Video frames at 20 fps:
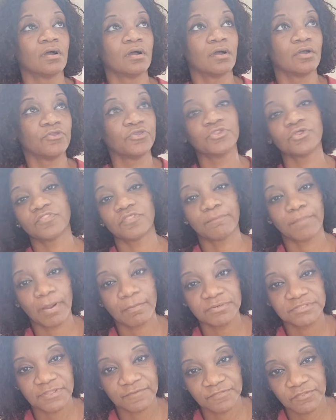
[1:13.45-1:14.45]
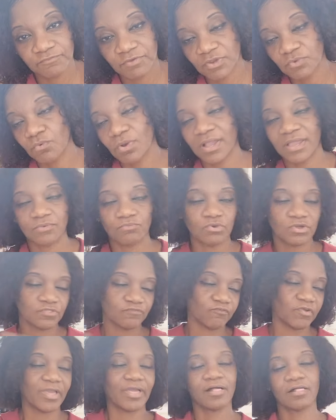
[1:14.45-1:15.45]
you know, the purpose of the red wine was
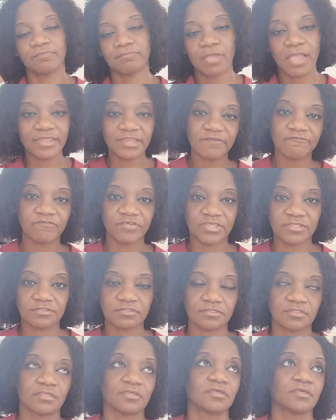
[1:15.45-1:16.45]
for health benefits,